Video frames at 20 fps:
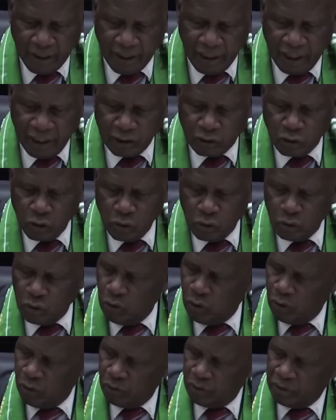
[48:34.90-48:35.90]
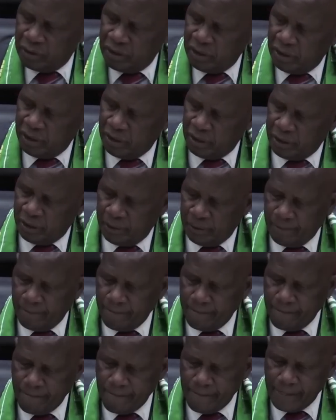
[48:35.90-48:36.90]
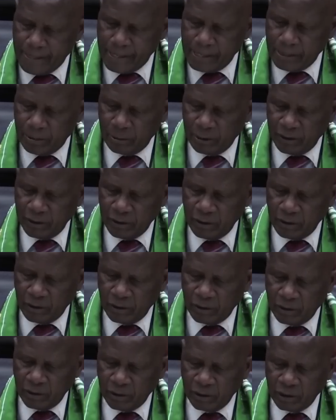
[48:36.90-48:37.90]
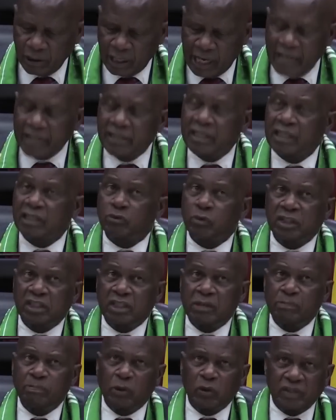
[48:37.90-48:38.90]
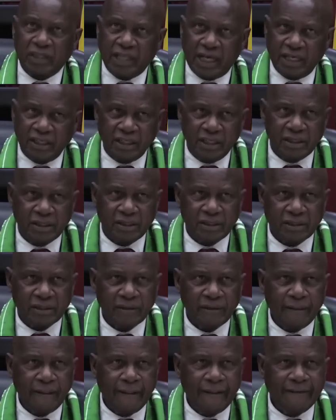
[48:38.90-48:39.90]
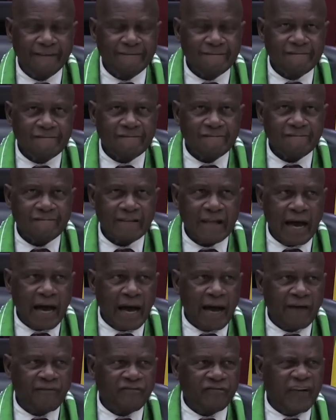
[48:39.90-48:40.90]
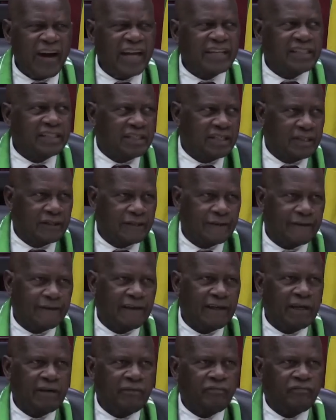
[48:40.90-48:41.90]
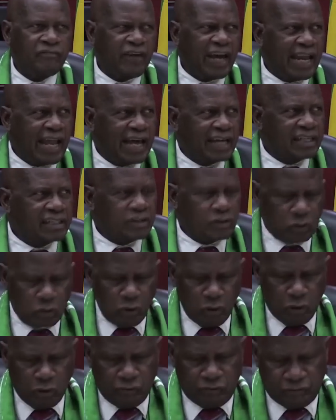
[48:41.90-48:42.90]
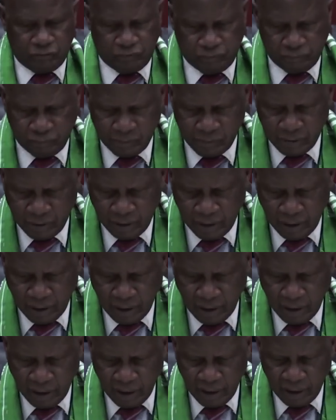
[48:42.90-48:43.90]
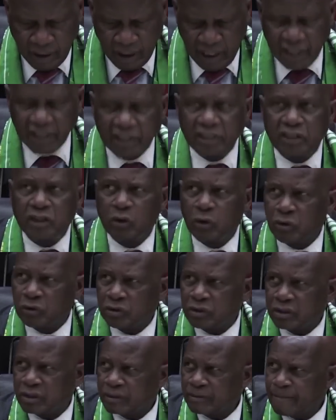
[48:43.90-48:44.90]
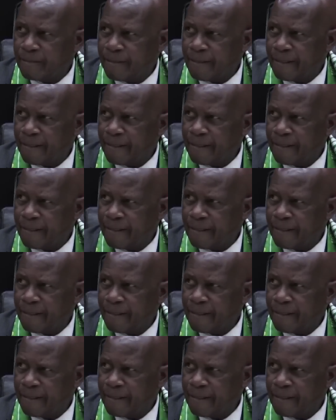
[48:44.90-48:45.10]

As you know, the countries which impose sanctions are funding a phalanx of NGOs